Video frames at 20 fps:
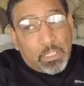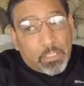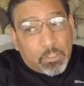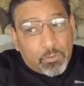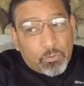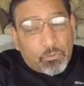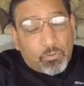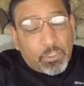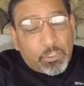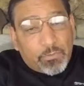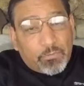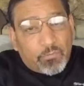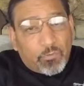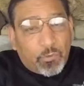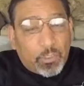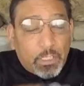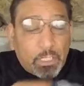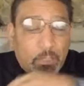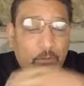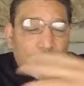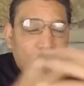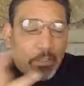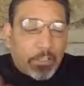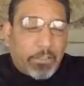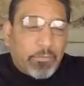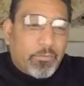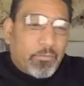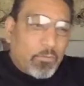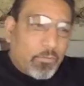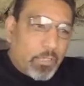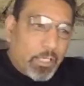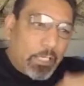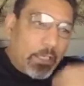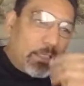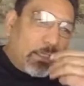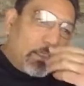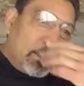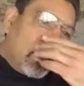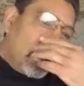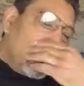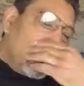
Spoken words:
good reason for it. I don't want to give it away